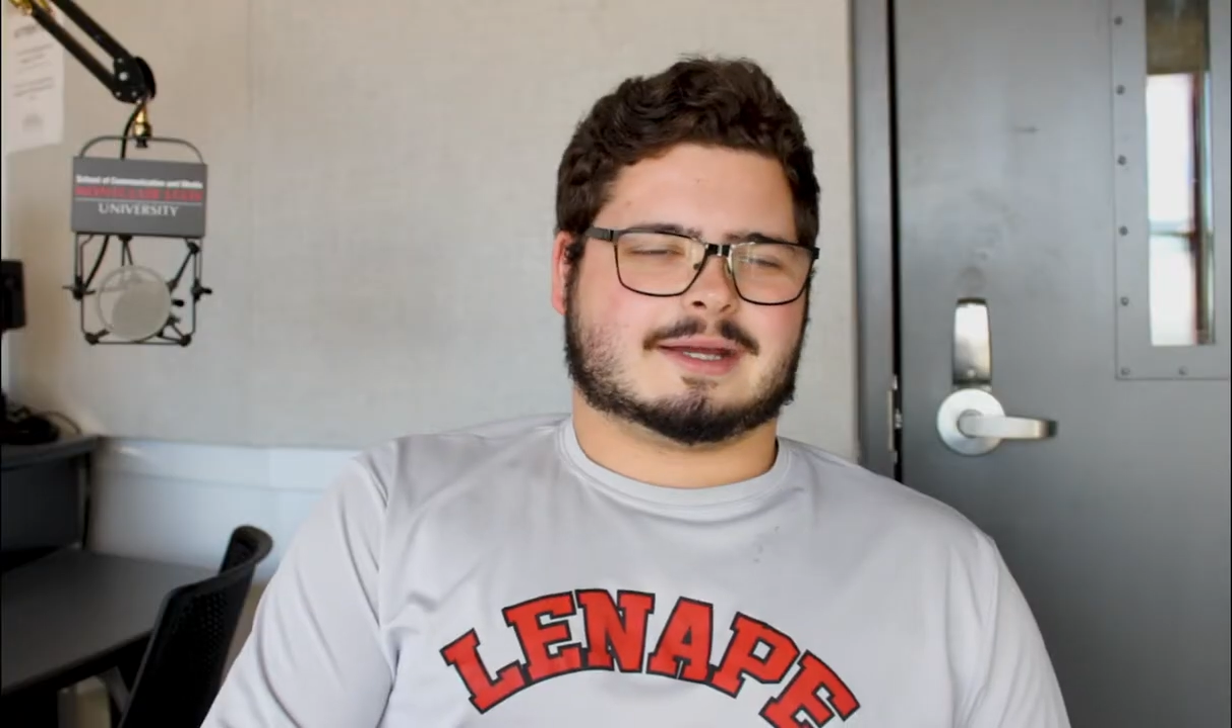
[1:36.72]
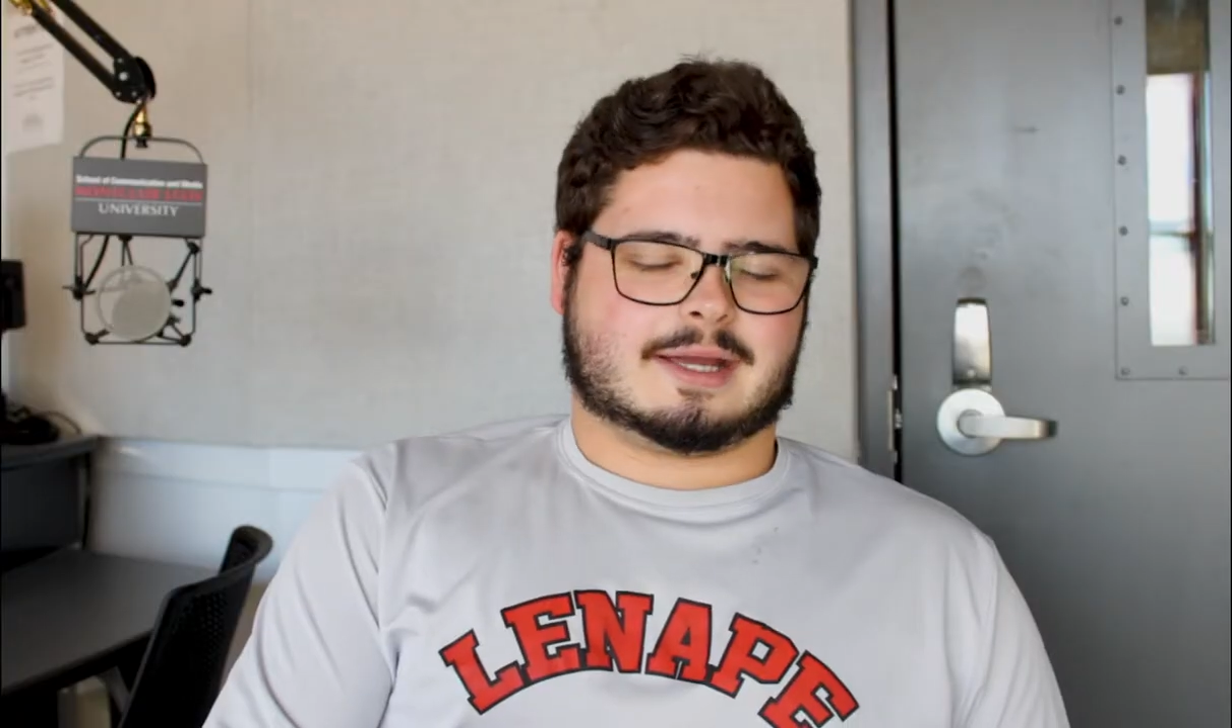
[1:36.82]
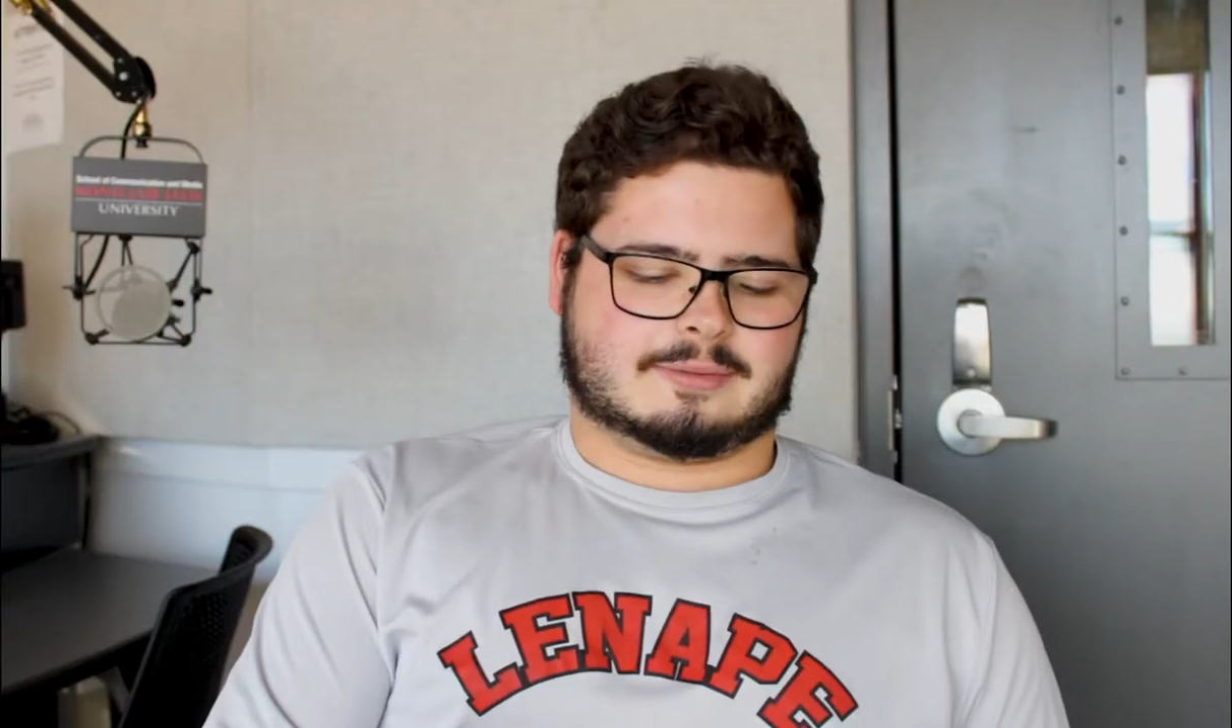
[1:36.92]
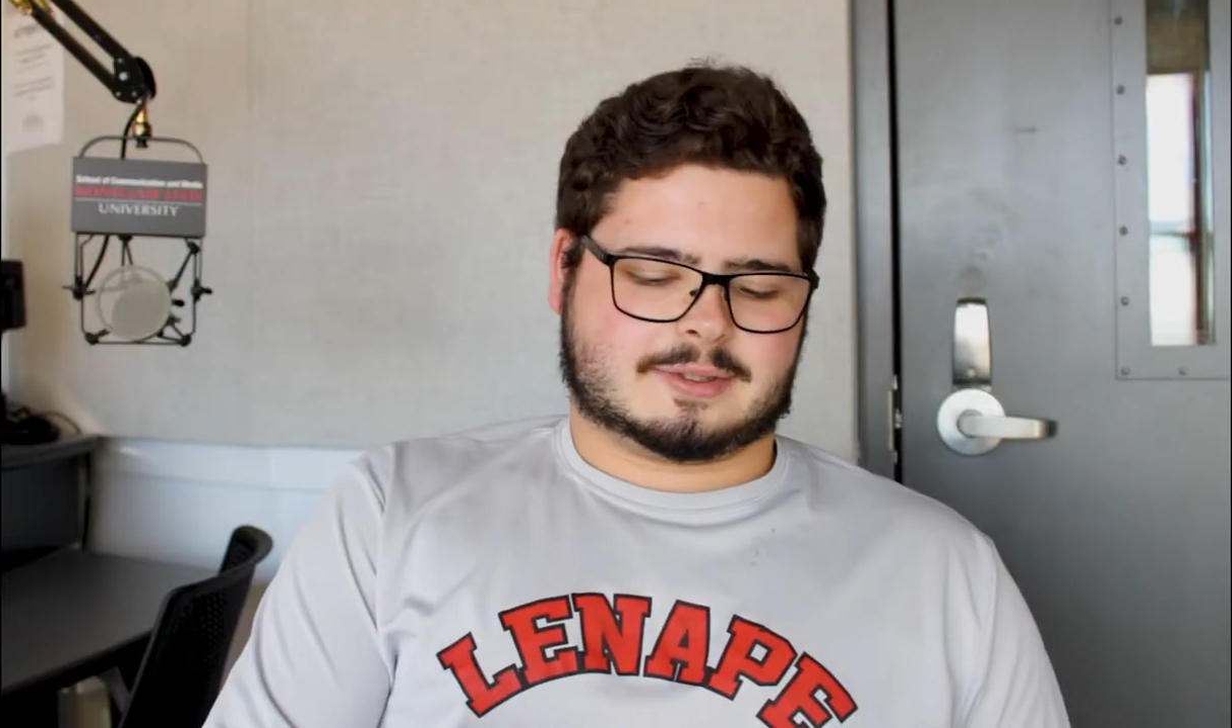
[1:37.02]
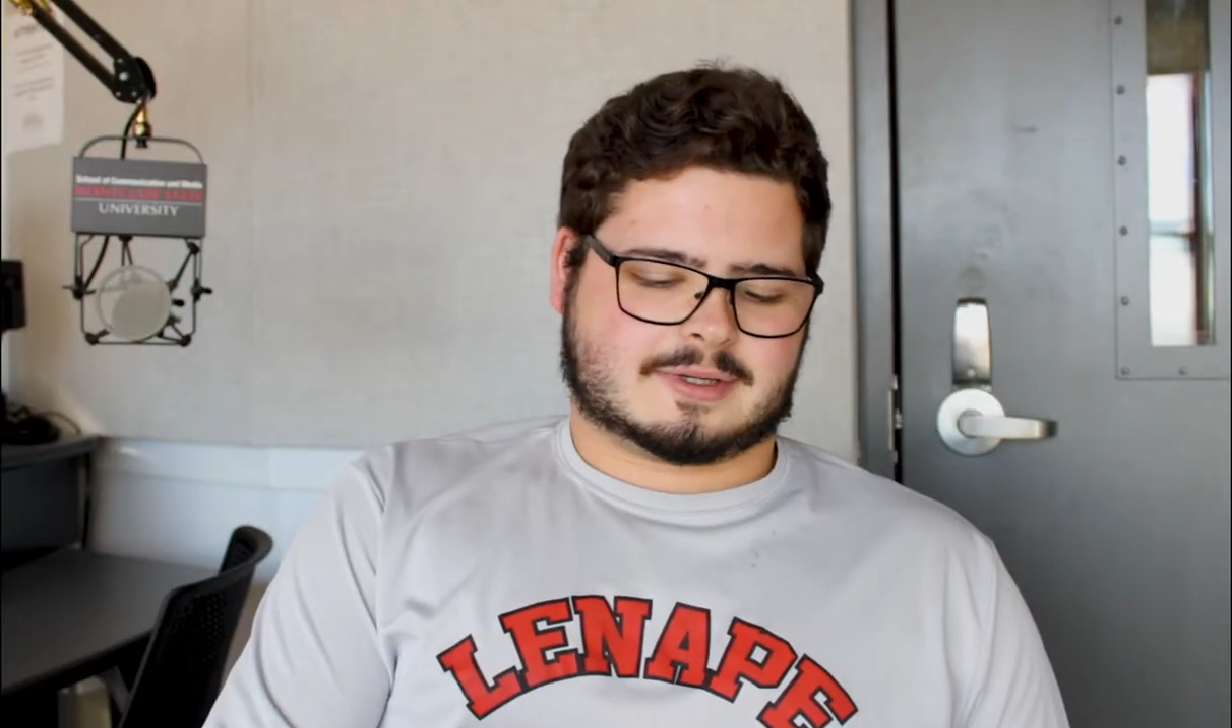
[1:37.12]

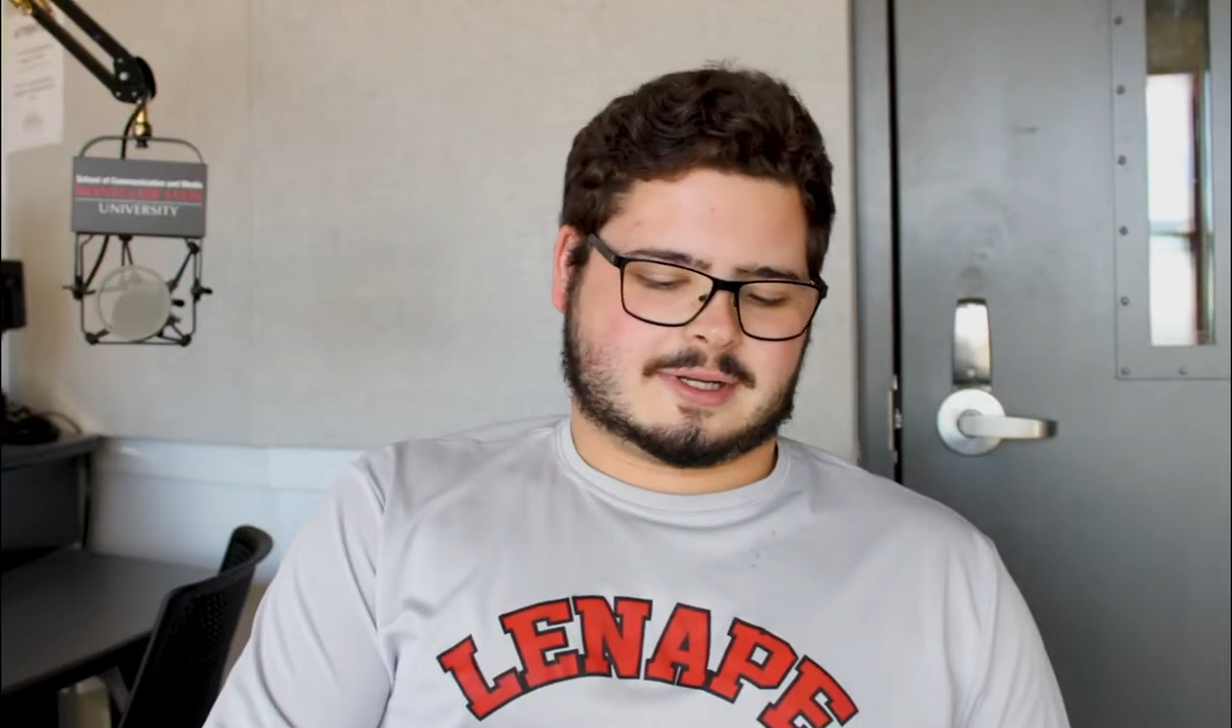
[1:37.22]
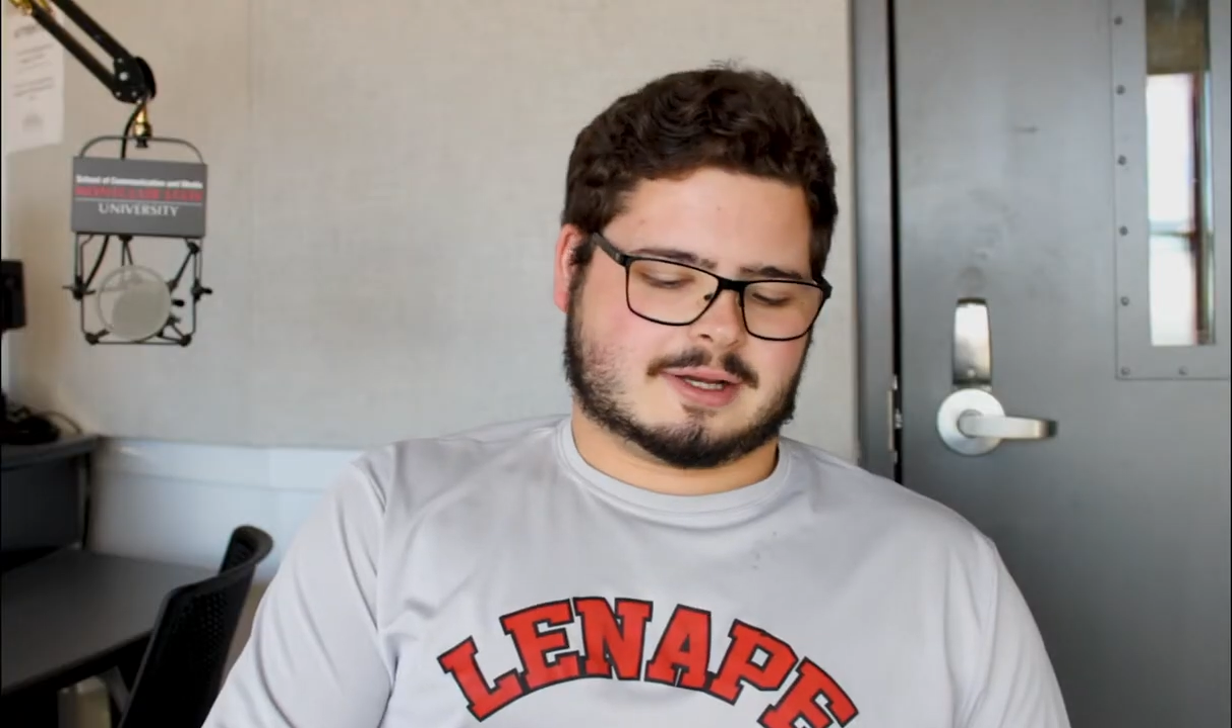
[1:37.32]
hey, we try to